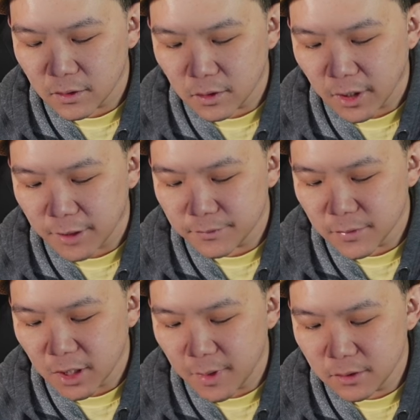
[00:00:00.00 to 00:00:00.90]
Okay,
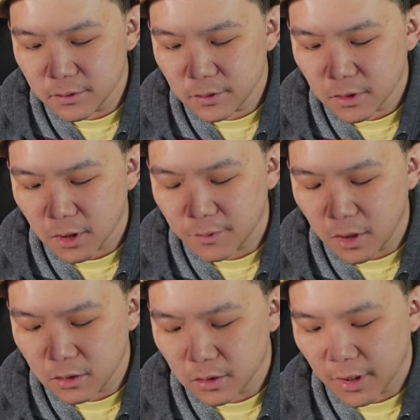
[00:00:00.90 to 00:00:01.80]
come
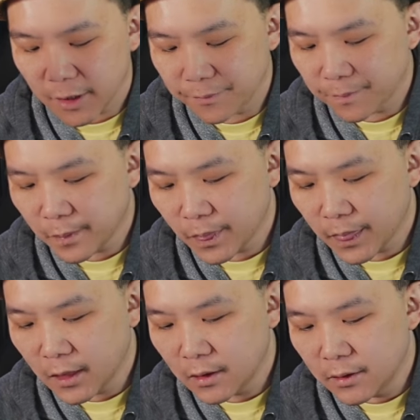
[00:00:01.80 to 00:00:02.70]
on. Okay.
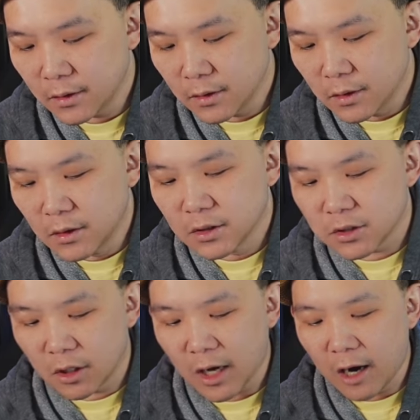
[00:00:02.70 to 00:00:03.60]

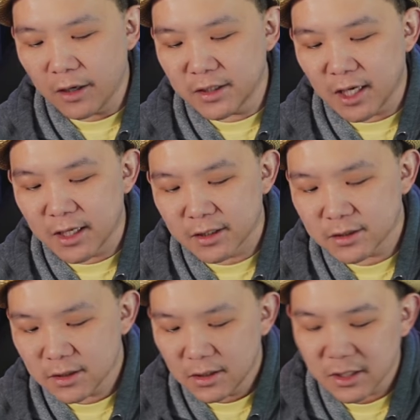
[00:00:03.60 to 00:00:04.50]
So all it
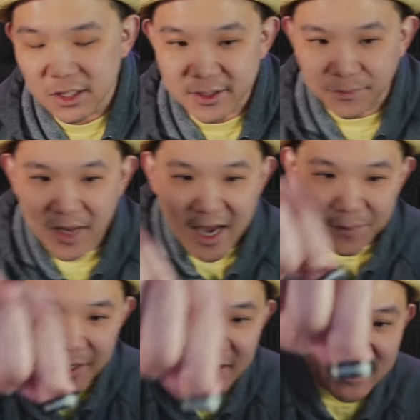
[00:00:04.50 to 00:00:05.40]
does is a black
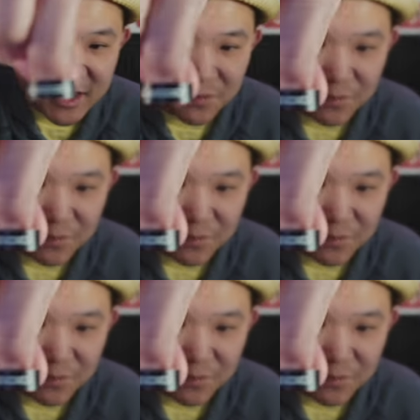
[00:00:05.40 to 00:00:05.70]
band that says